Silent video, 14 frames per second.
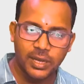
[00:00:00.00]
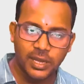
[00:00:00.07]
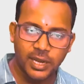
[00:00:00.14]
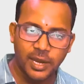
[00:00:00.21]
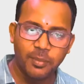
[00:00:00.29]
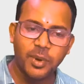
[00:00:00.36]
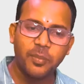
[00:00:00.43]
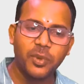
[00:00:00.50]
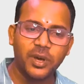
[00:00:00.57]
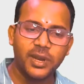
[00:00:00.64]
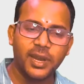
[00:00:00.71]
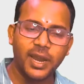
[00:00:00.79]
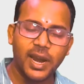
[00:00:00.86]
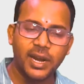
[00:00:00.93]
remember
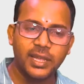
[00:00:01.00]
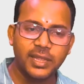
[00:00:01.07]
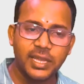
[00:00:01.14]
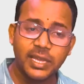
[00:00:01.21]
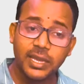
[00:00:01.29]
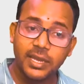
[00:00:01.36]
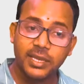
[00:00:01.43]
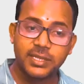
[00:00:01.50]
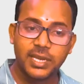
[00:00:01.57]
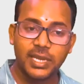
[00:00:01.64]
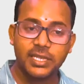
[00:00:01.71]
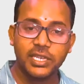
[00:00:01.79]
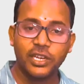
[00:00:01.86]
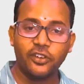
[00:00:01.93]
regarding the
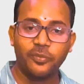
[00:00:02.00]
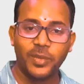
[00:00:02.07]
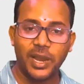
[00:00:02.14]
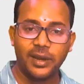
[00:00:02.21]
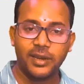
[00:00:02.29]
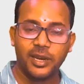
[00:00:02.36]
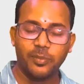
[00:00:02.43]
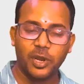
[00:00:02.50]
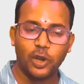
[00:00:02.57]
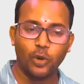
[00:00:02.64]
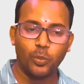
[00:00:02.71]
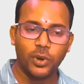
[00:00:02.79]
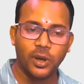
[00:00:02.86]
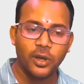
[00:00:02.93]
staging of malignant
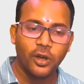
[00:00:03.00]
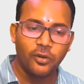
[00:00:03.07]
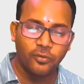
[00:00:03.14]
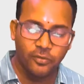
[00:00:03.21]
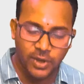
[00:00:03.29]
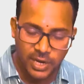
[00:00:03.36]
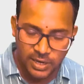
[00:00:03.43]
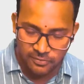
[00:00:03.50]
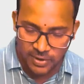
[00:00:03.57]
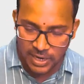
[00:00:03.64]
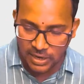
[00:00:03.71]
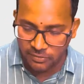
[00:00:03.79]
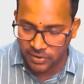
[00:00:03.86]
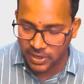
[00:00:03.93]
melanoma.
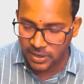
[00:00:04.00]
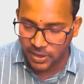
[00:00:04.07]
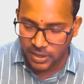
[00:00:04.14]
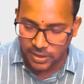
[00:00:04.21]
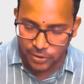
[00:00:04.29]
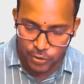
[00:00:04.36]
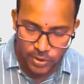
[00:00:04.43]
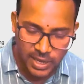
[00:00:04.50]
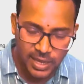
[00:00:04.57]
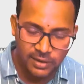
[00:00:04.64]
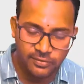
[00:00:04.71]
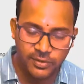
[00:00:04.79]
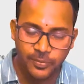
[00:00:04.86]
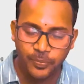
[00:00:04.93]
Whenever you have